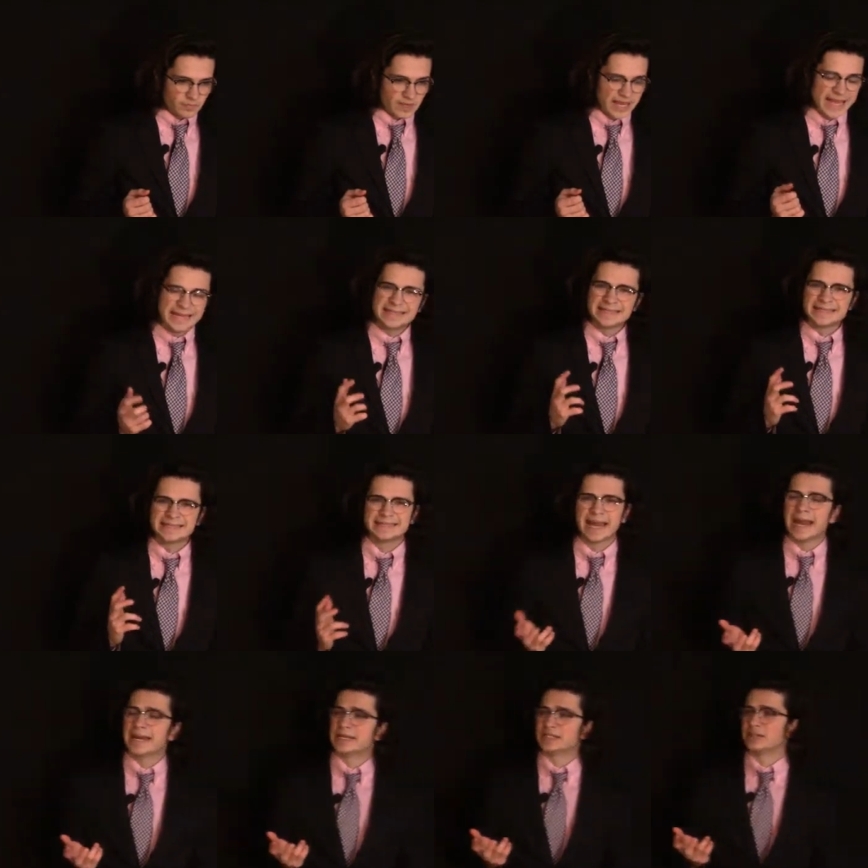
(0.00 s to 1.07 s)
it's
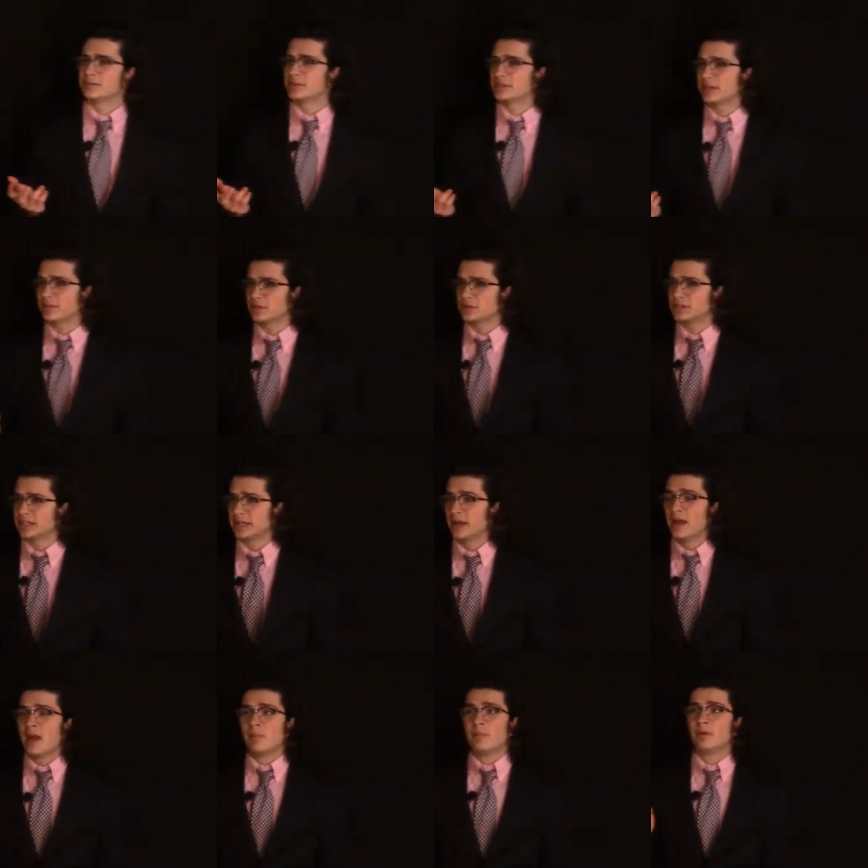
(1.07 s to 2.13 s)
insane, some of the stuff you see.
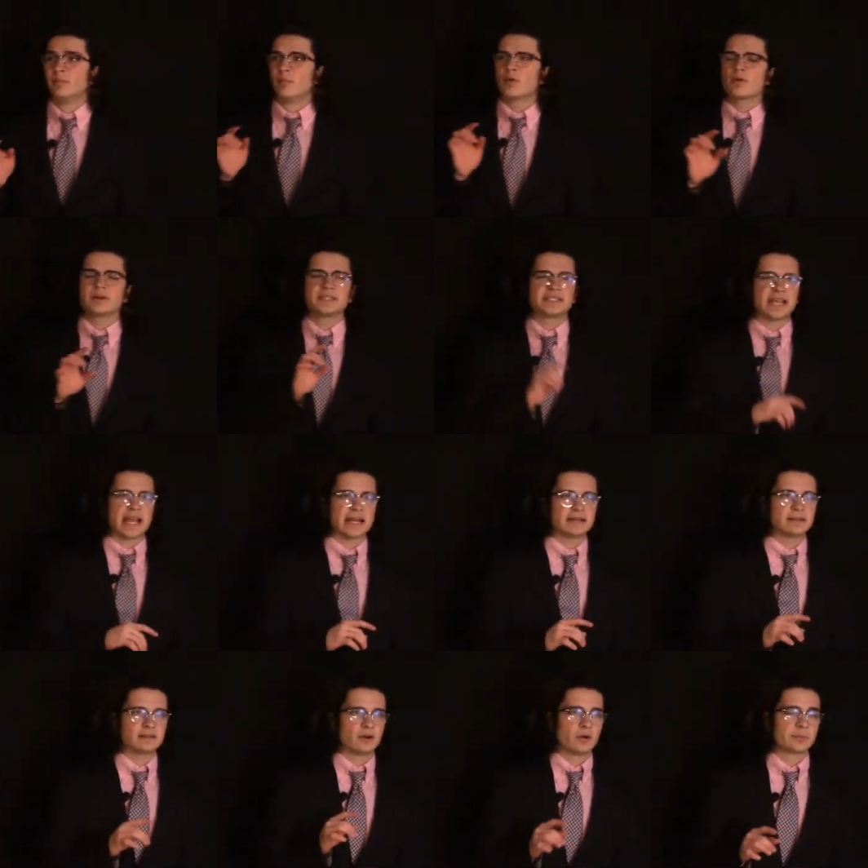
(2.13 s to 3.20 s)
But more insane
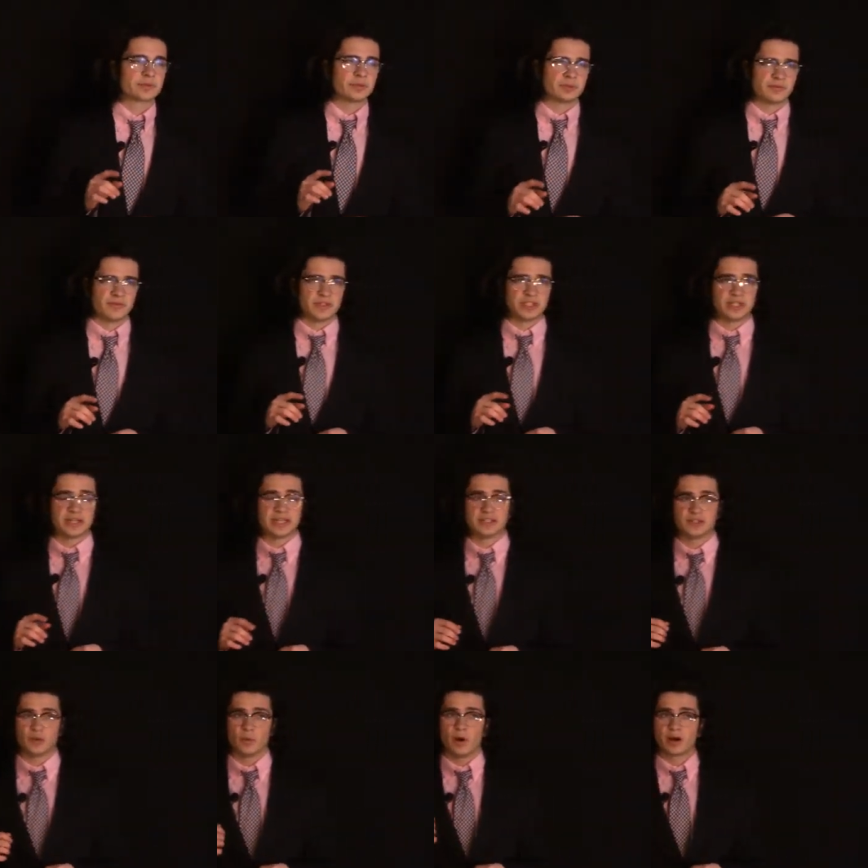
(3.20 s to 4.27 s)
than the homeschool convention is
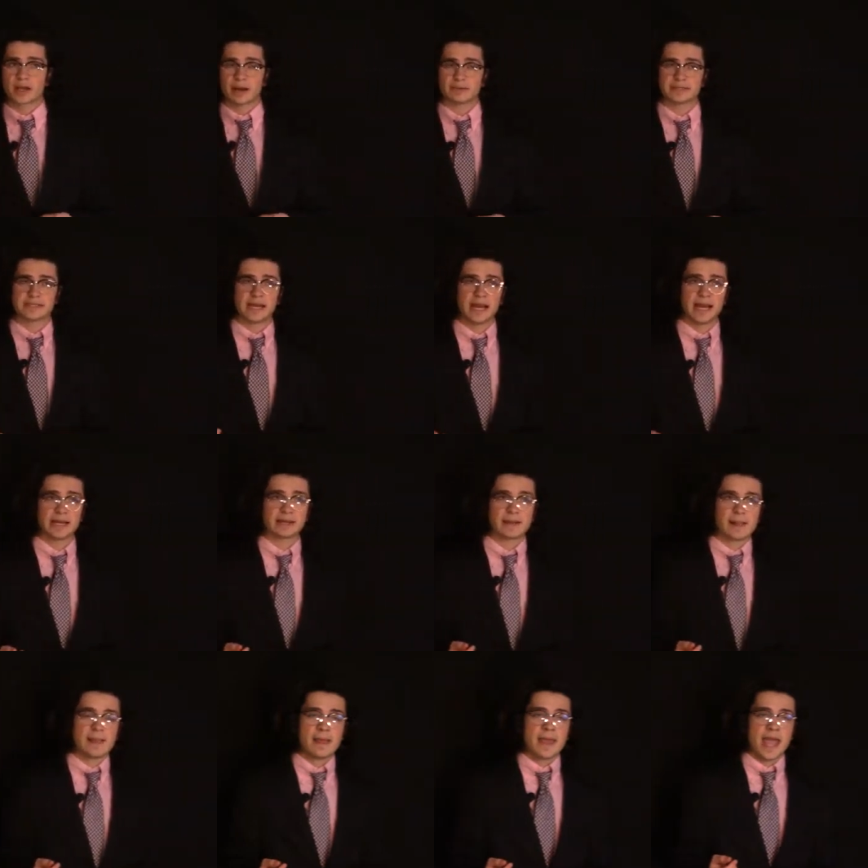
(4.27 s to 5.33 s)
you walk outside,
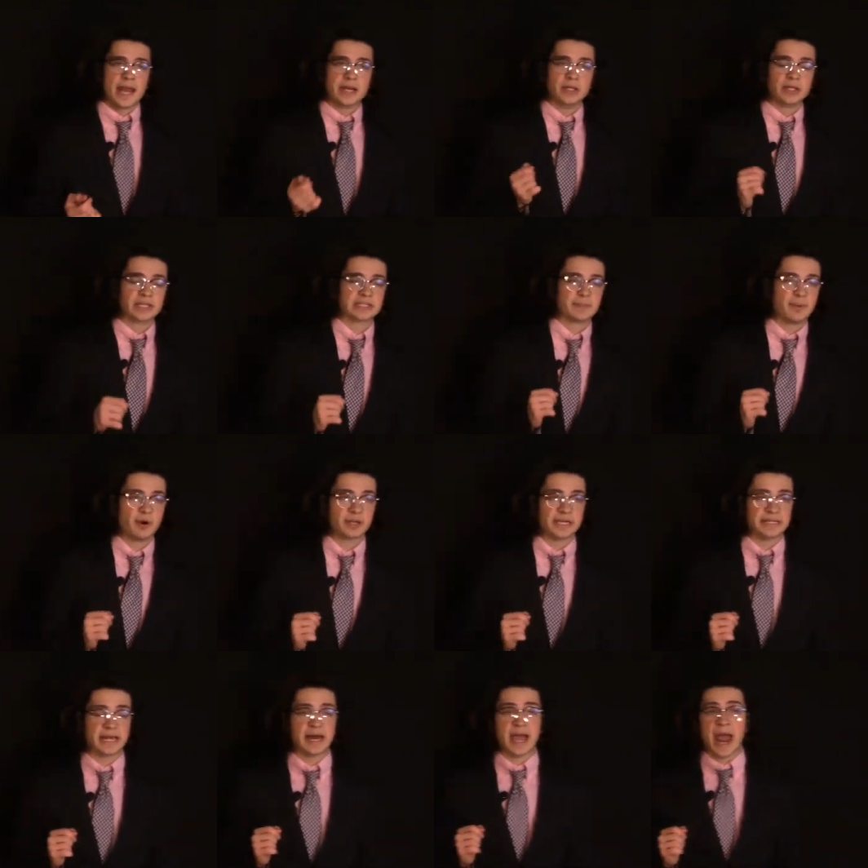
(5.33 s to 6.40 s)
and you look at the
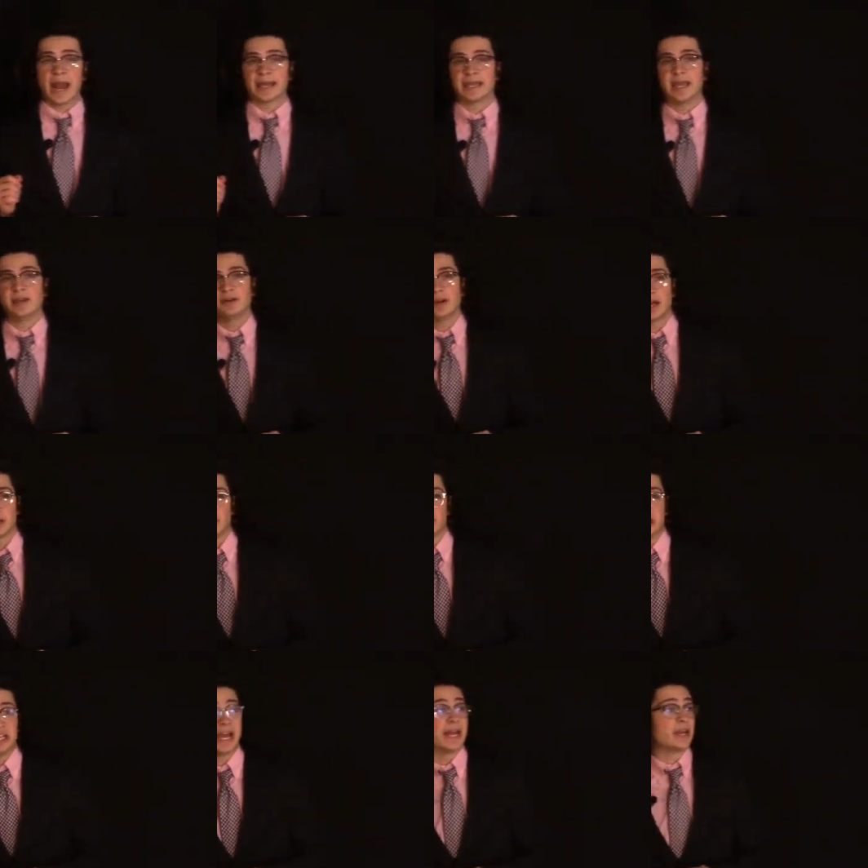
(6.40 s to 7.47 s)
parking lot, and I kid you not, you
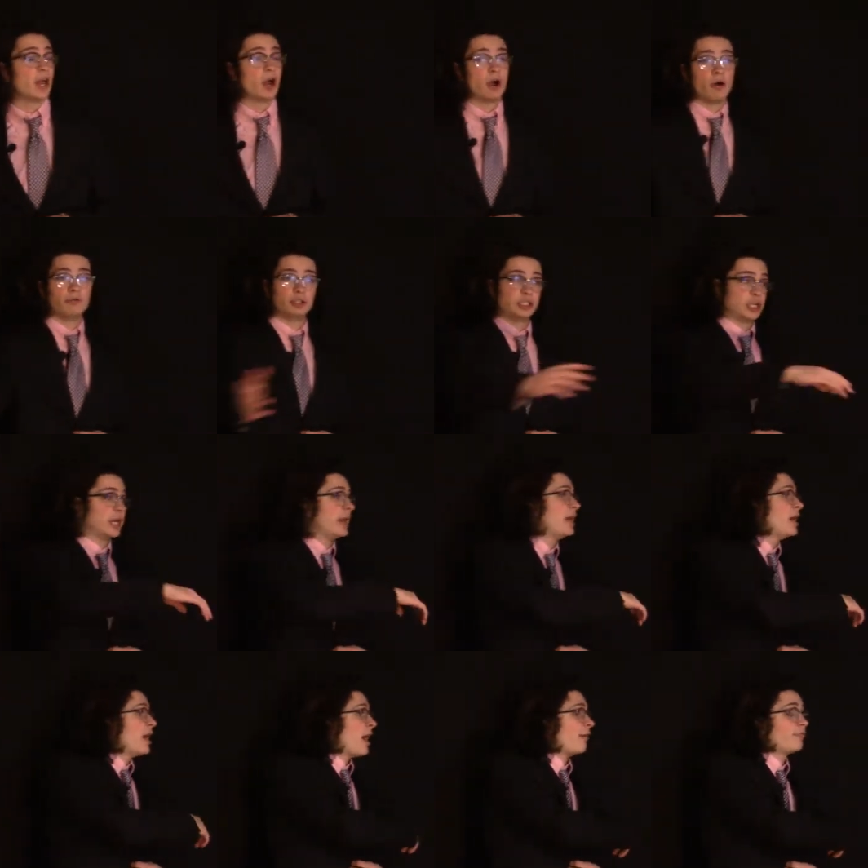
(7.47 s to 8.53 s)
see an ocean,
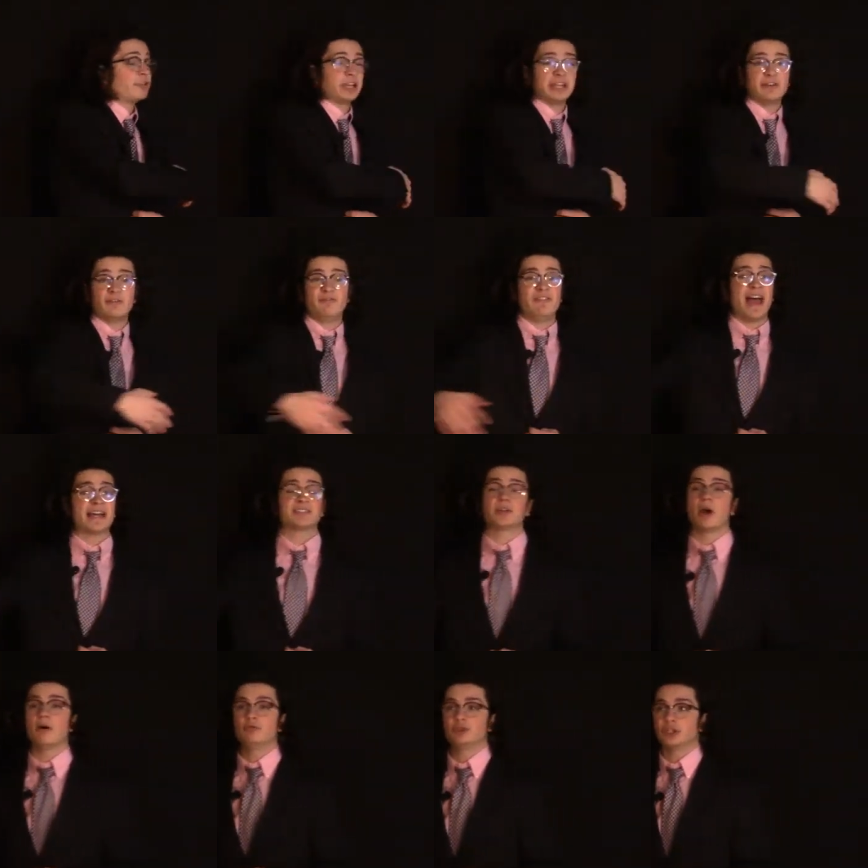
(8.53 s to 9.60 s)
a freaking vast
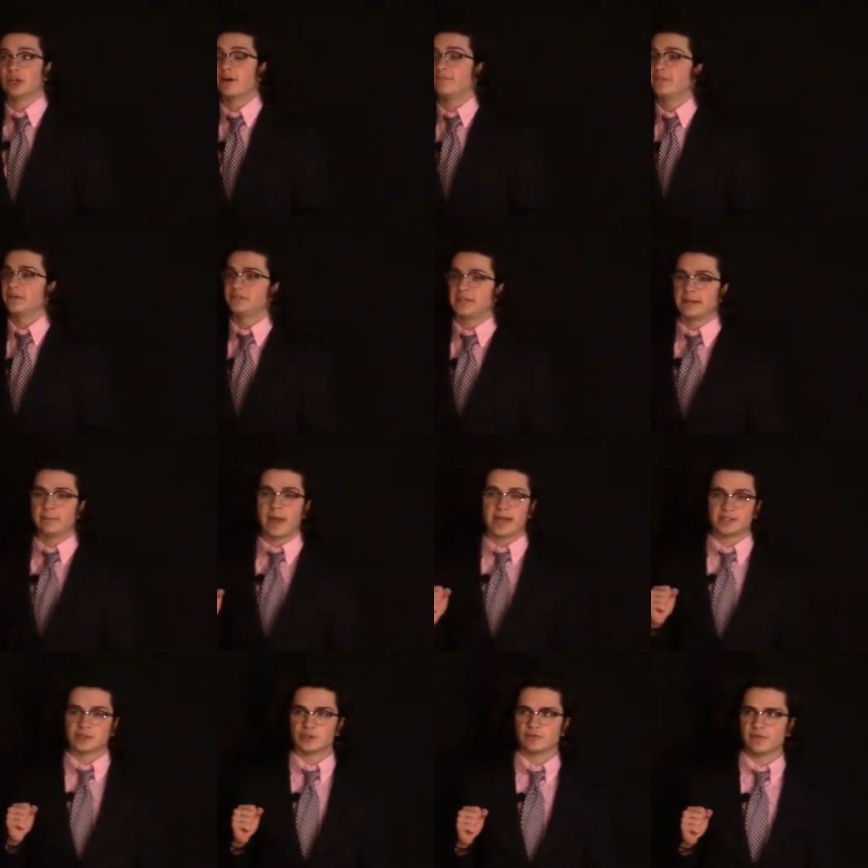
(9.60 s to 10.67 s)
ocean of
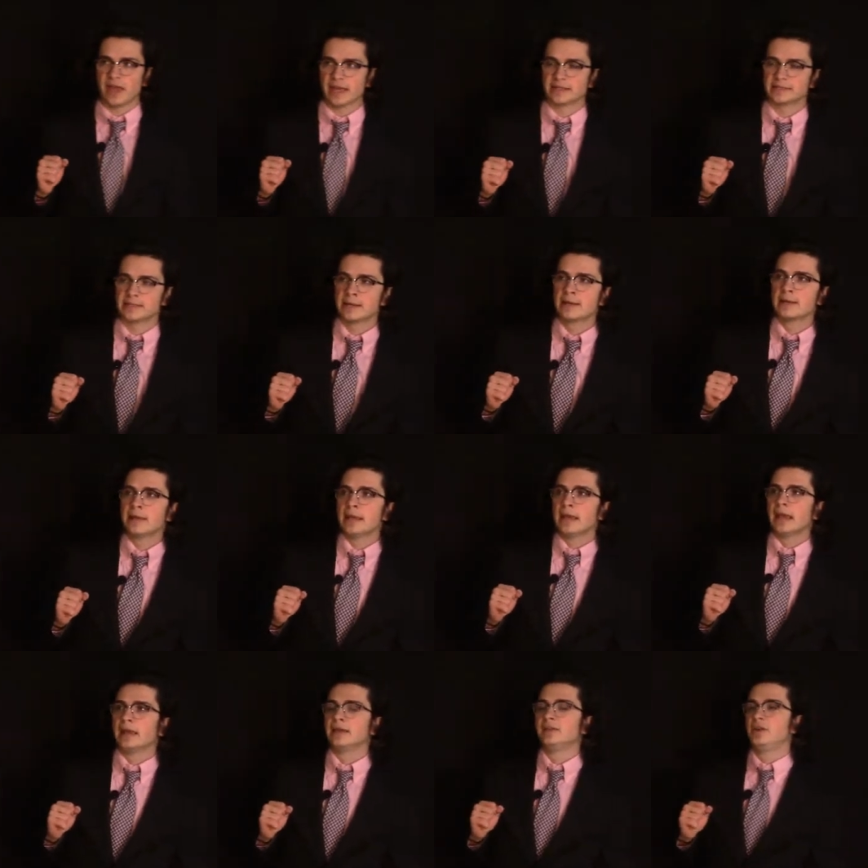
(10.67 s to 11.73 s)
15-passenger vans.
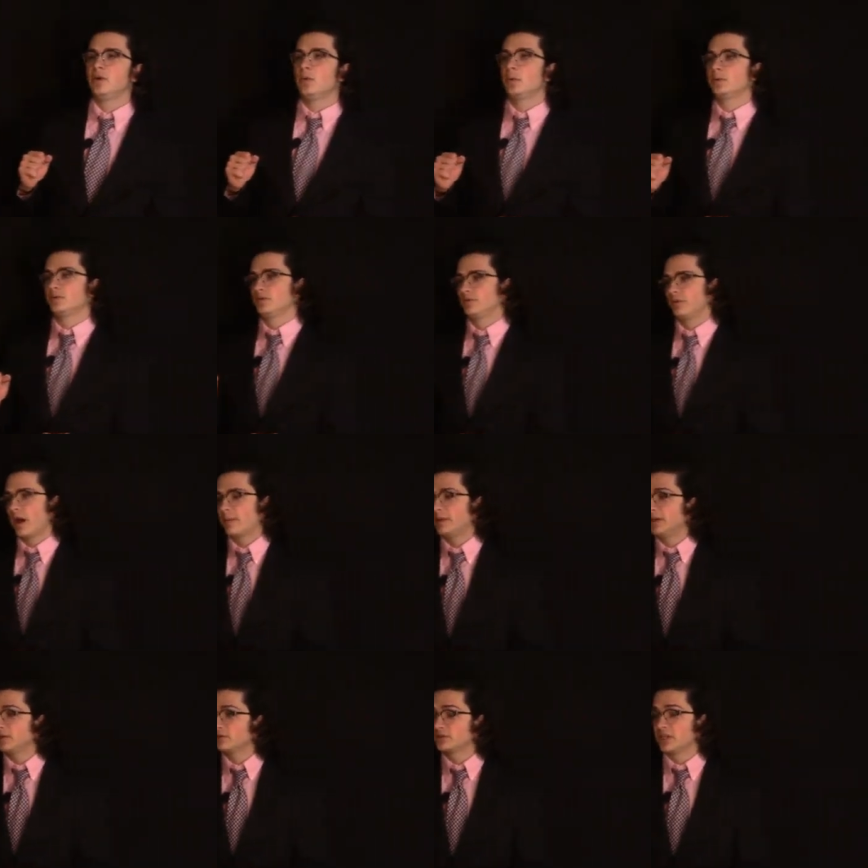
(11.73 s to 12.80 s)
I
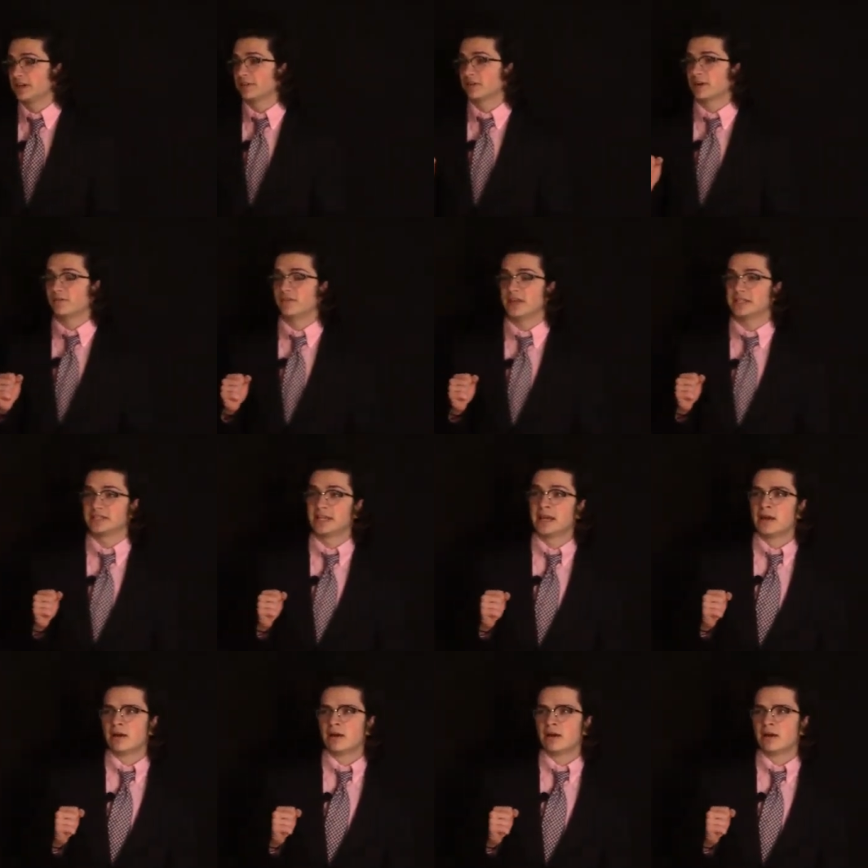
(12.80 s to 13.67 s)
mean, you're sitting there convinced,